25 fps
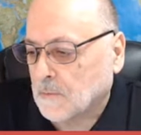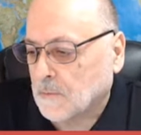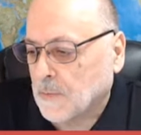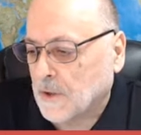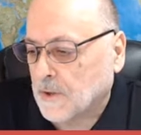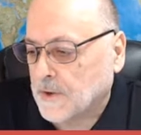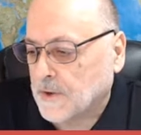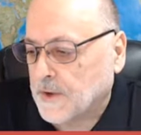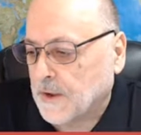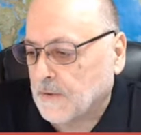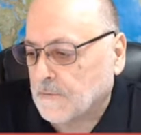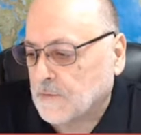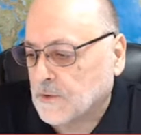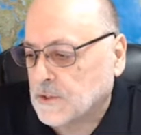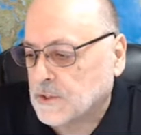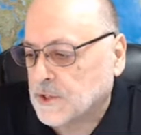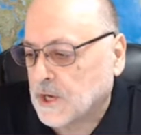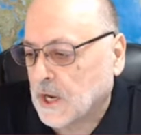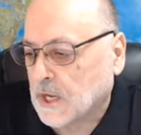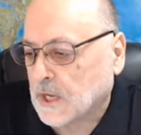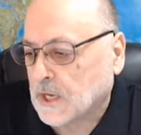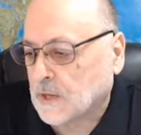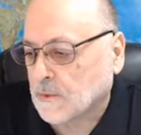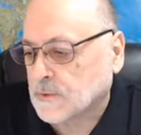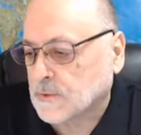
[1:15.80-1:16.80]
Brother David
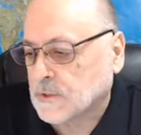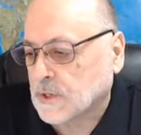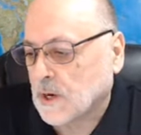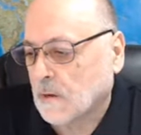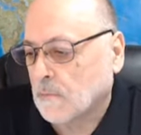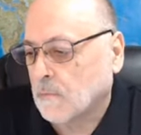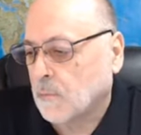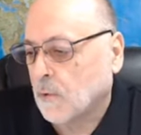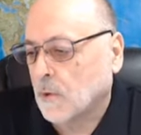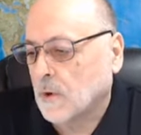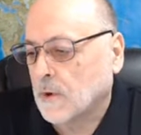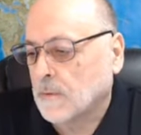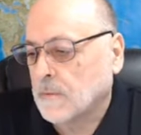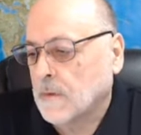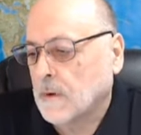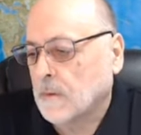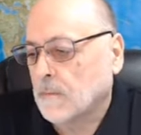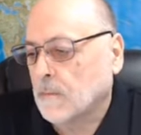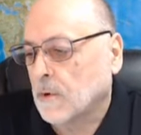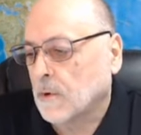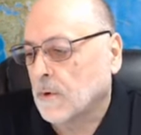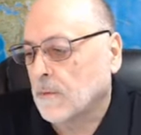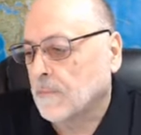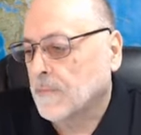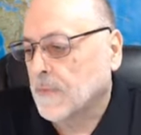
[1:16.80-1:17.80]
Jacobs, our board
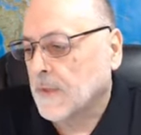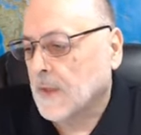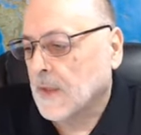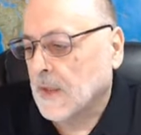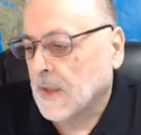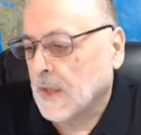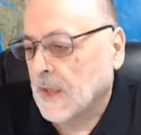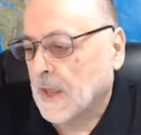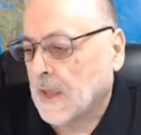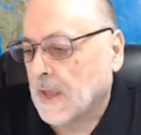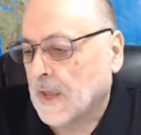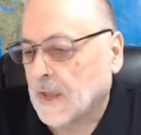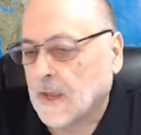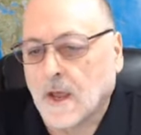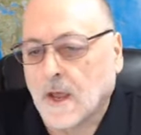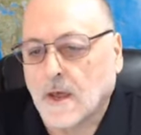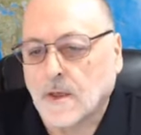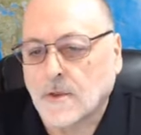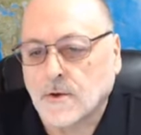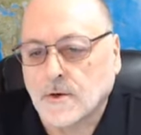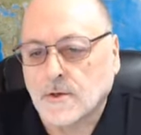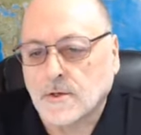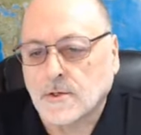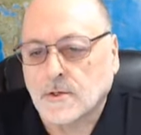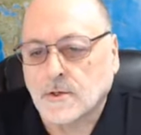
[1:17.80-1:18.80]
member, and
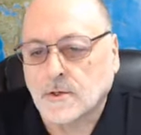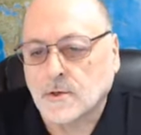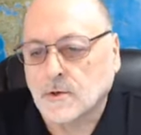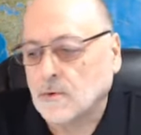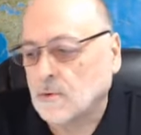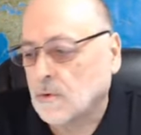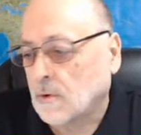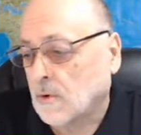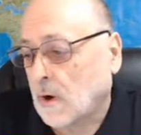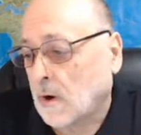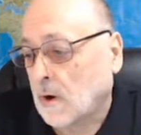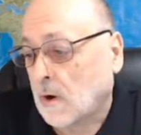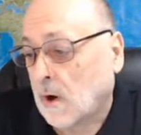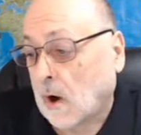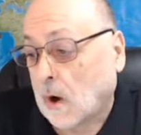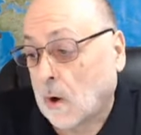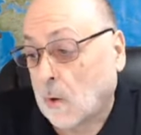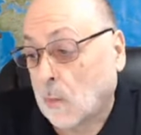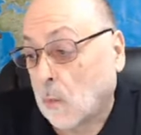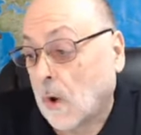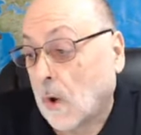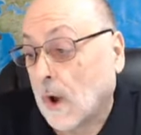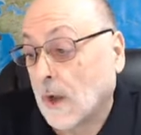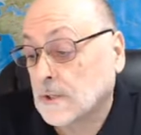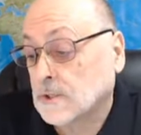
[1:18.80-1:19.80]
others who are, are
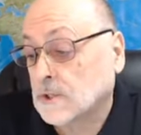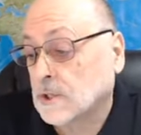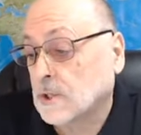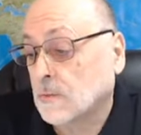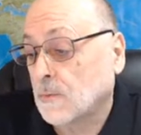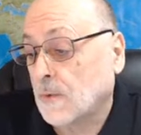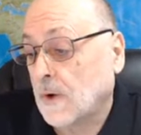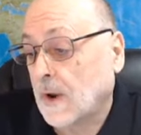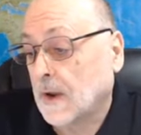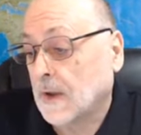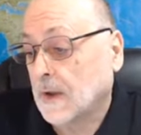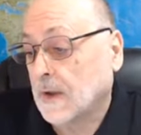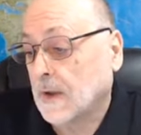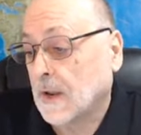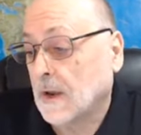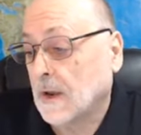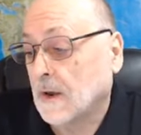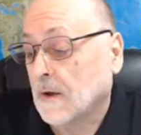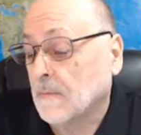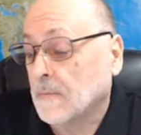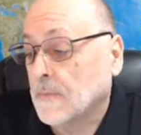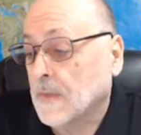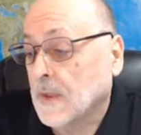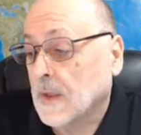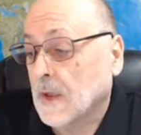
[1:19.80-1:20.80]
watching right
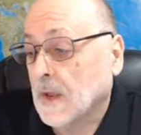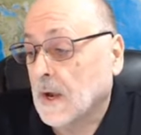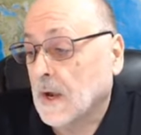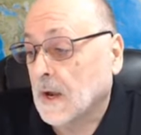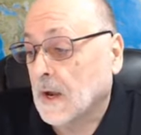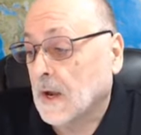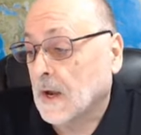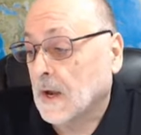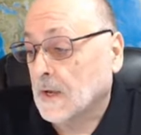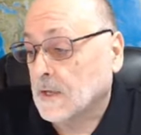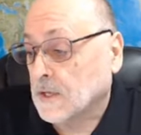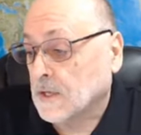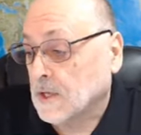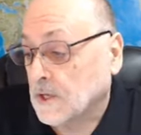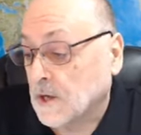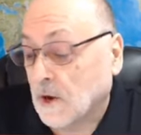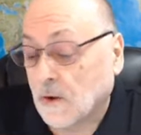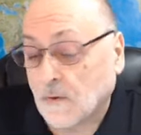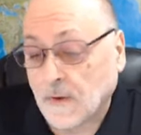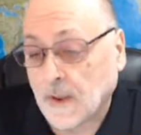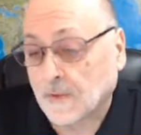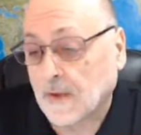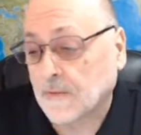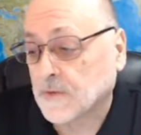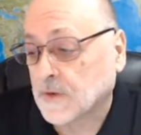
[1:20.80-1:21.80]
now. Uh, you
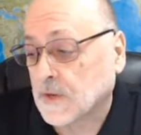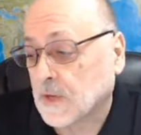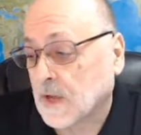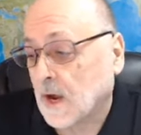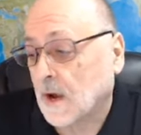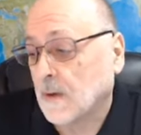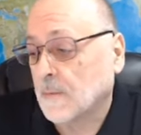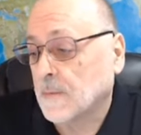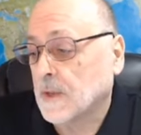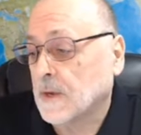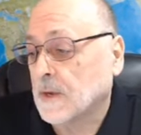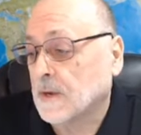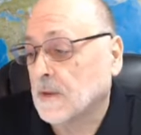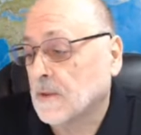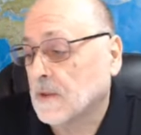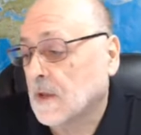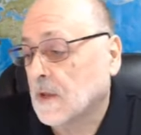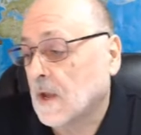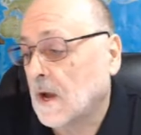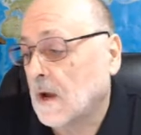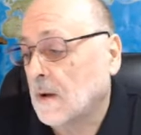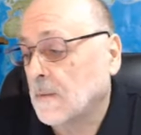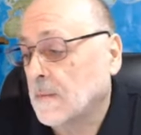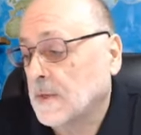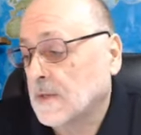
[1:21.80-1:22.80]
don't have to comment in the
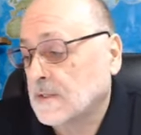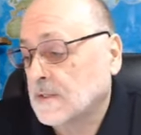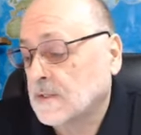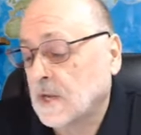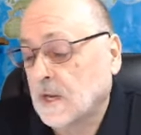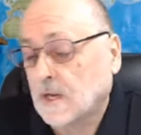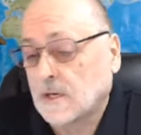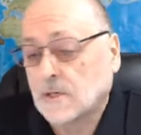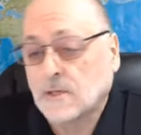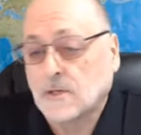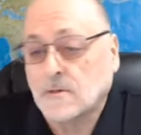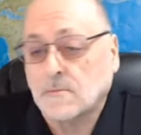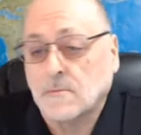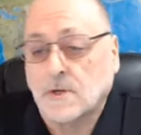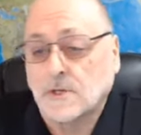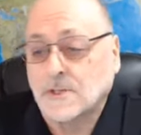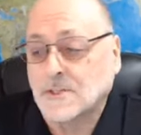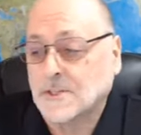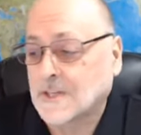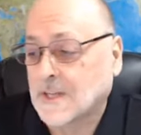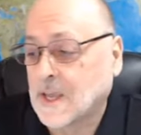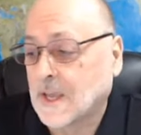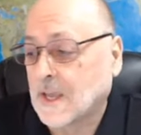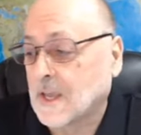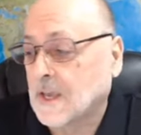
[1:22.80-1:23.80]
comment section, but
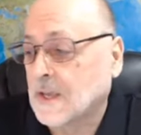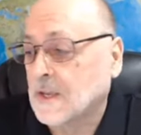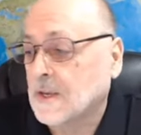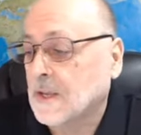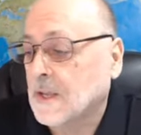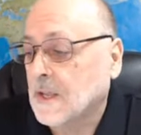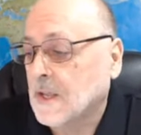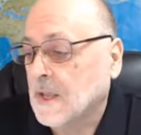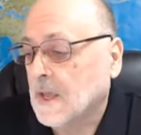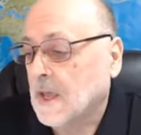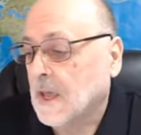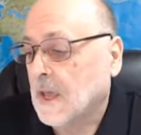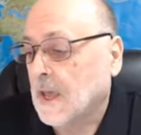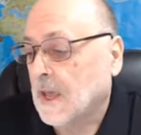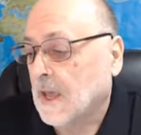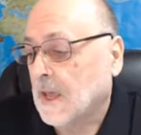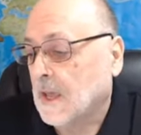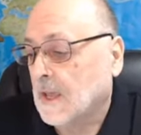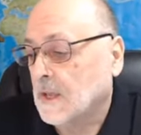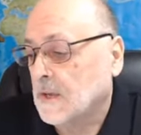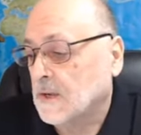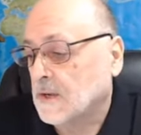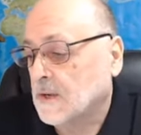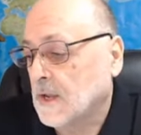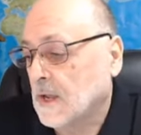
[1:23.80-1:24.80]
you can.
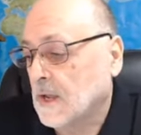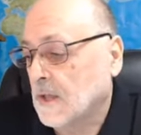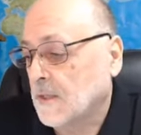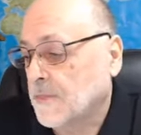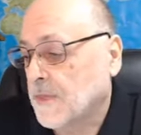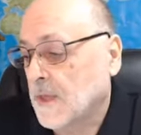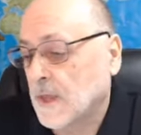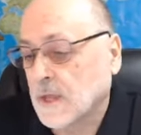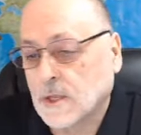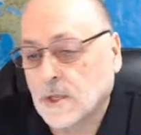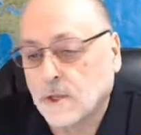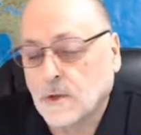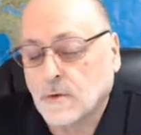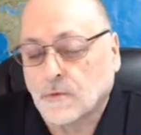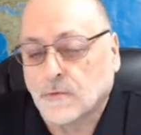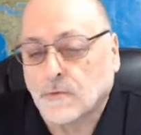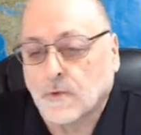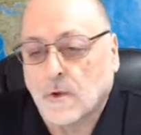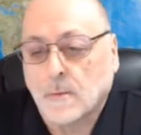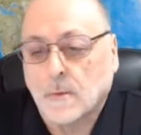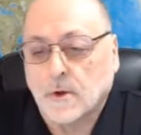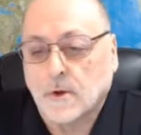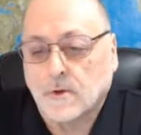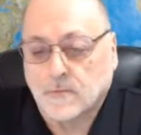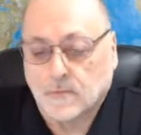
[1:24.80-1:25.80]
And uh, thank you
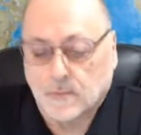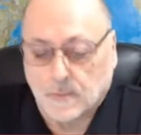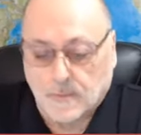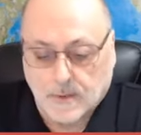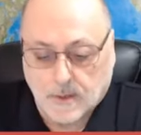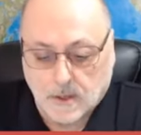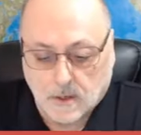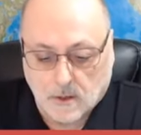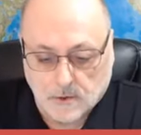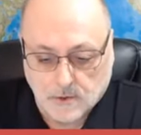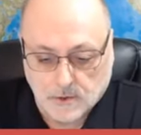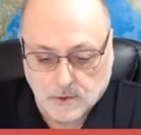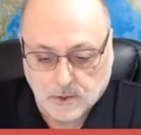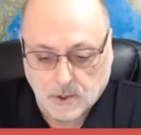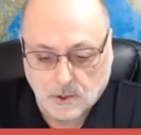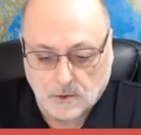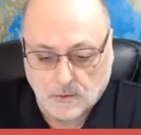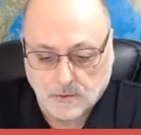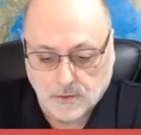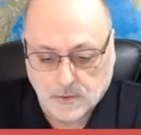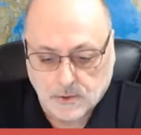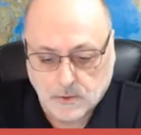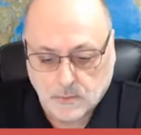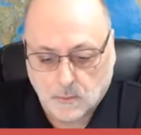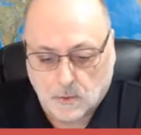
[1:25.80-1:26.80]
so much for being on the show
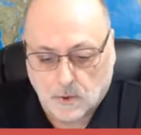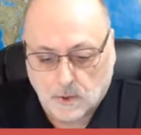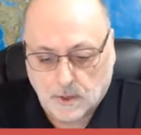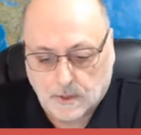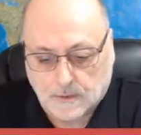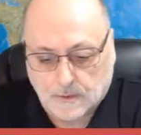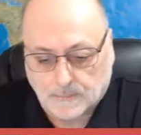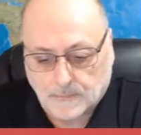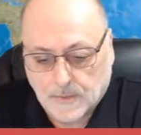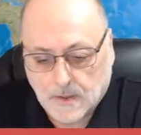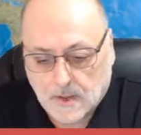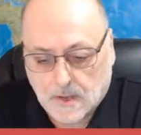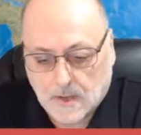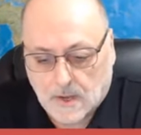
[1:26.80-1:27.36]
this morning.